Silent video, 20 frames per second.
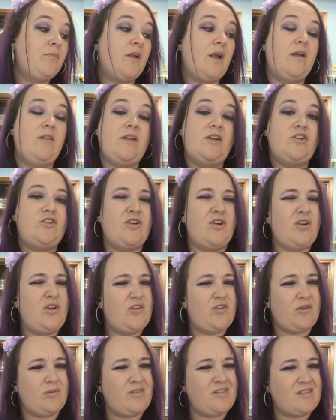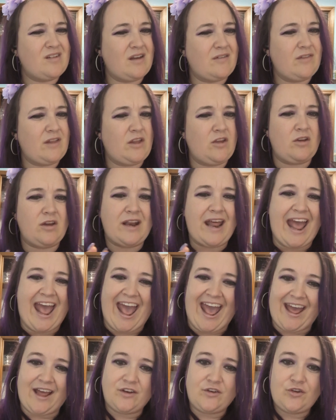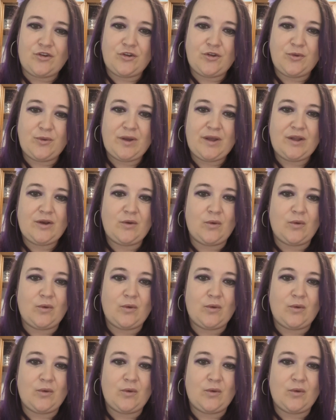And then show you some stuff that you could add to it